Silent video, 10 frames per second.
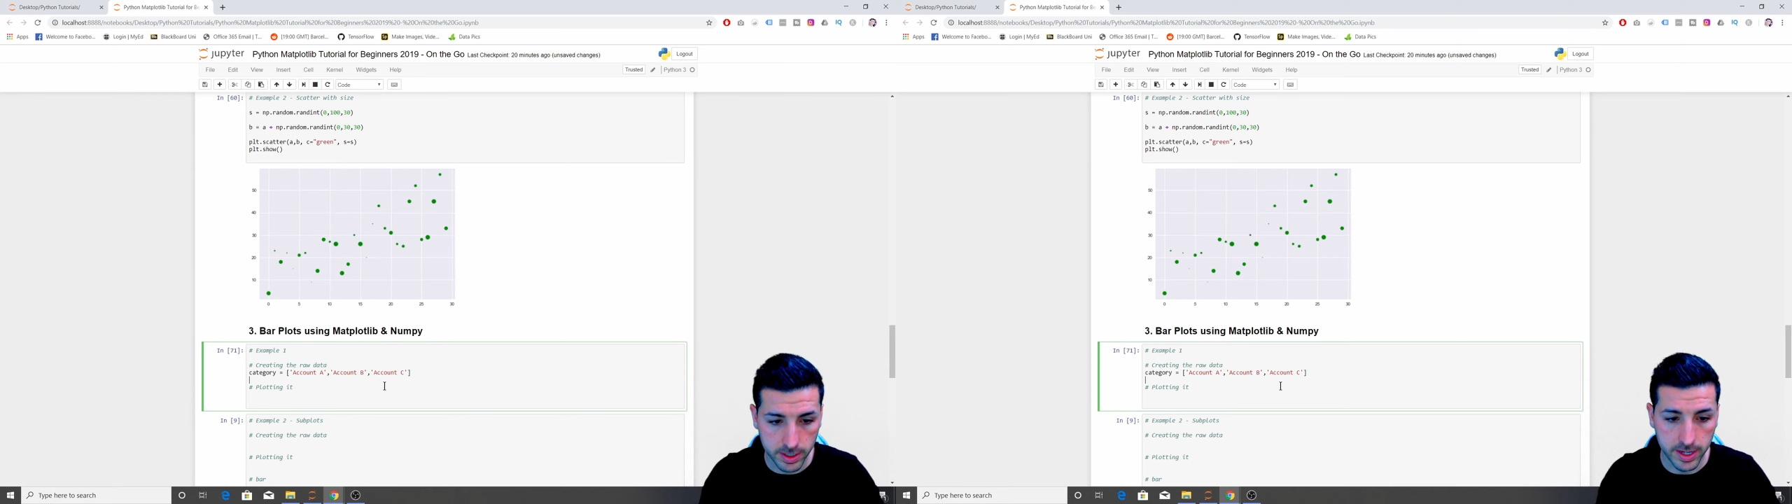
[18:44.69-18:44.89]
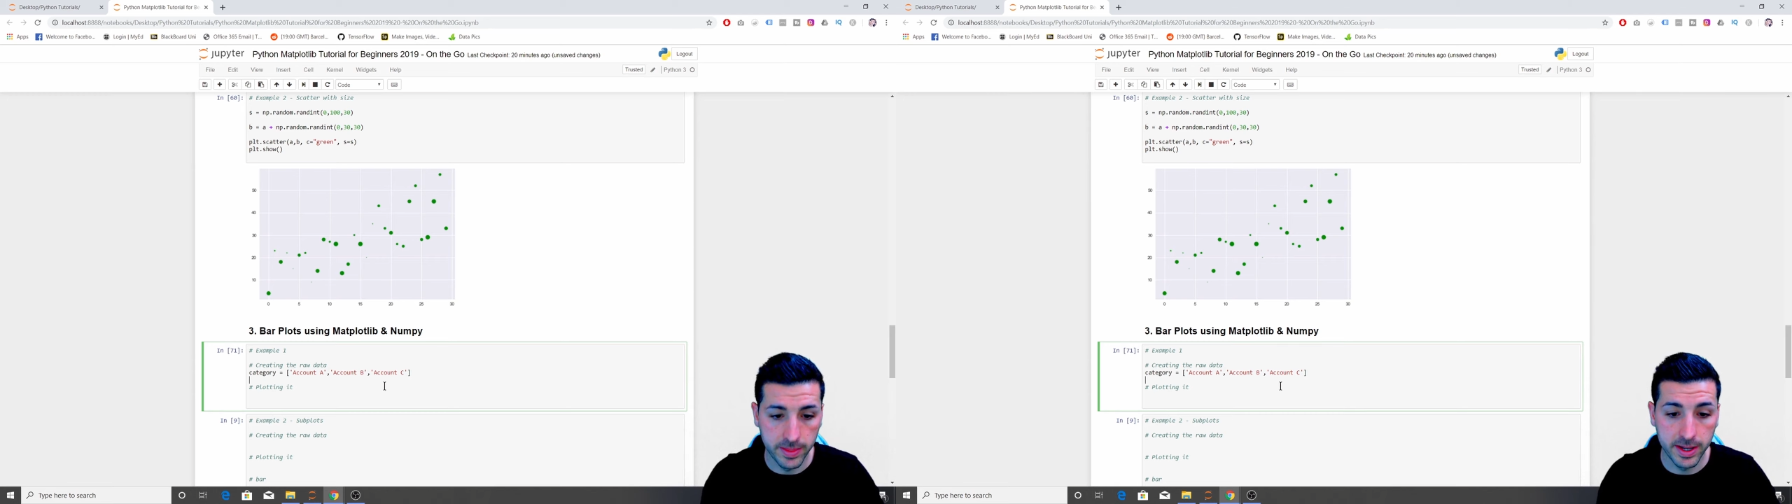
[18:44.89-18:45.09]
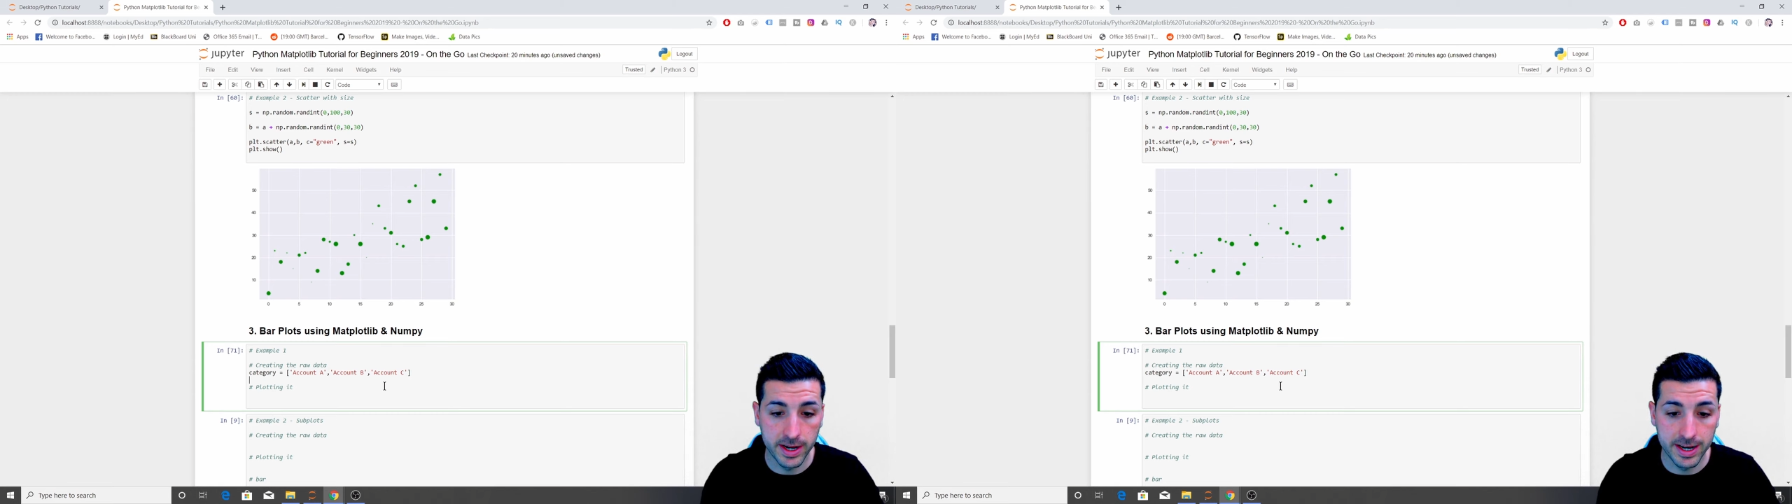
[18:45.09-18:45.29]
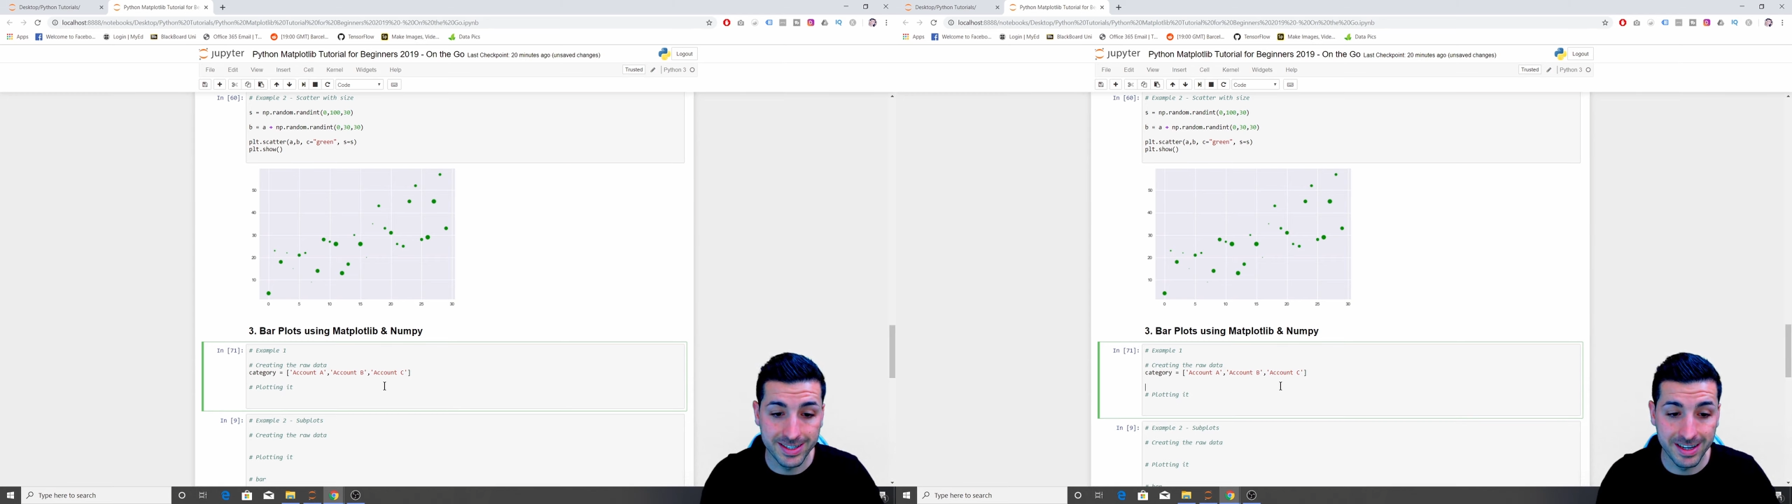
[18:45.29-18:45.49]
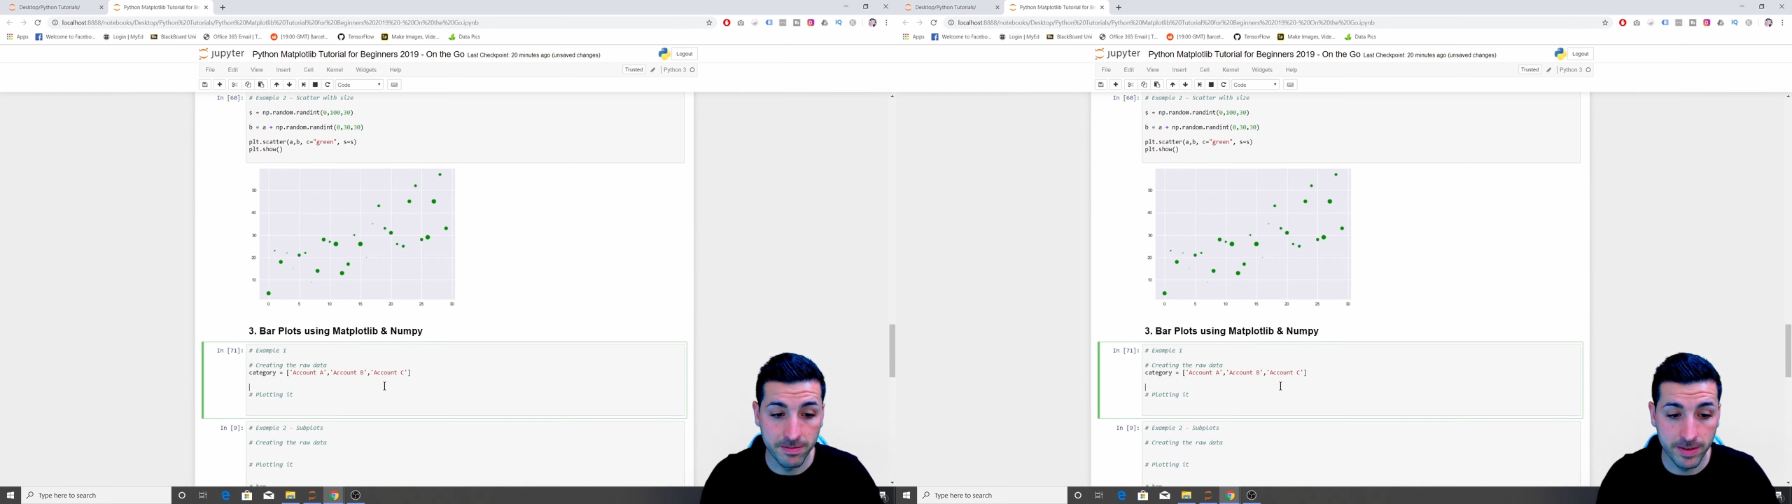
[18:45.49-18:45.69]
And then
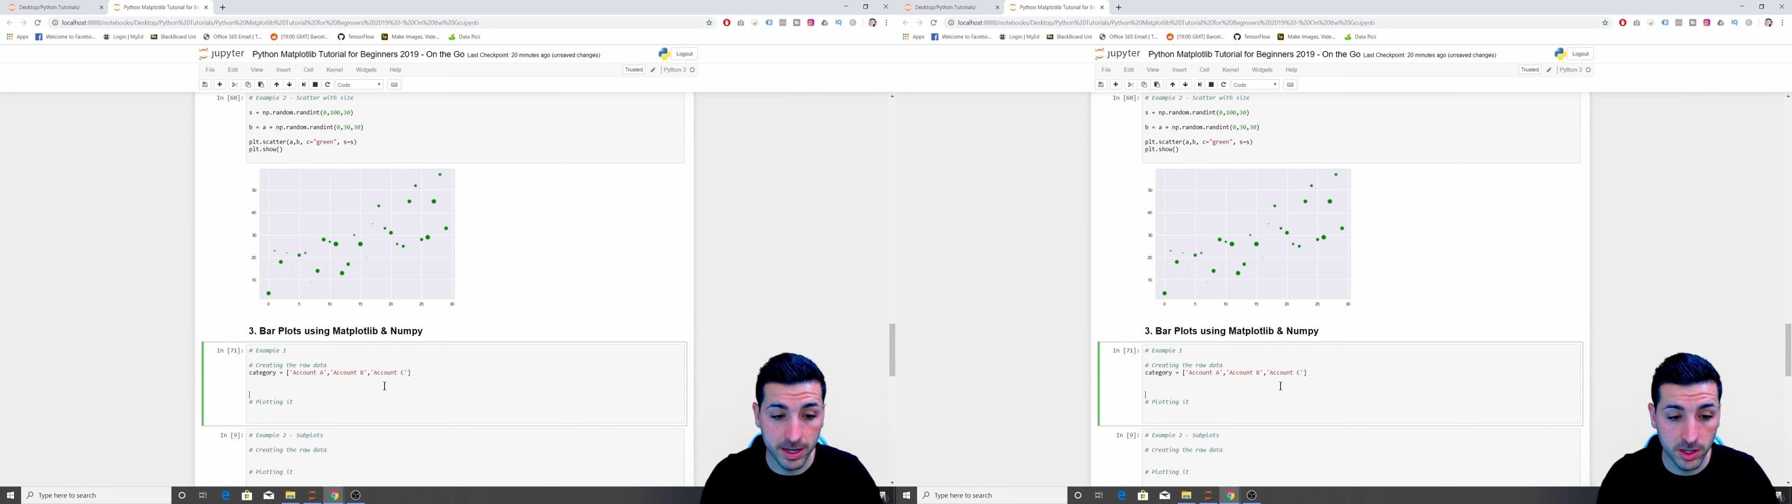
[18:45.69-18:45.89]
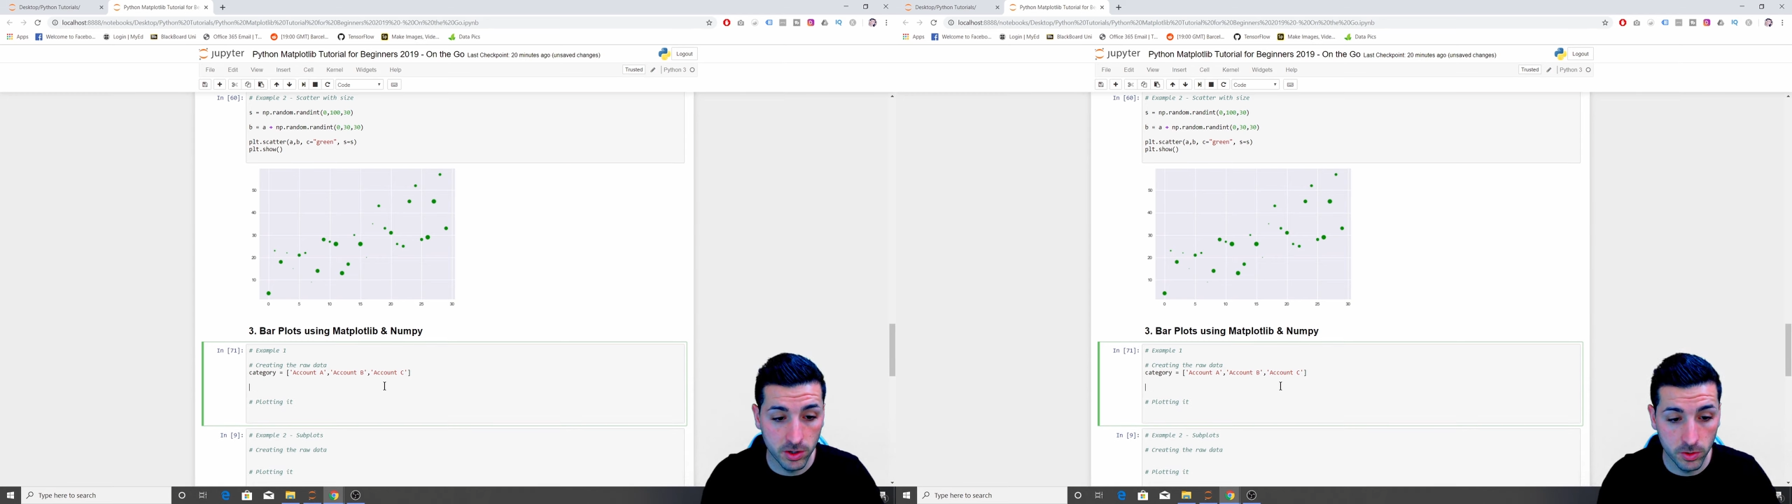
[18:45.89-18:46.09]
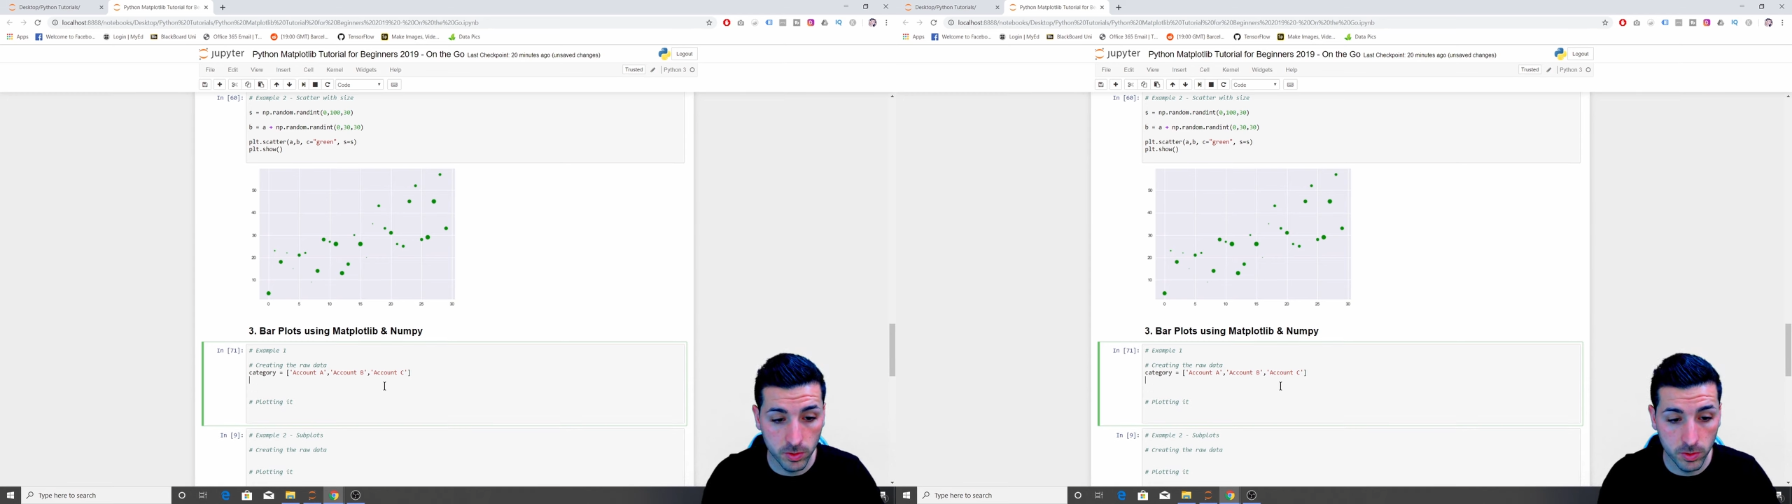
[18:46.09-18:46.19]
as a value,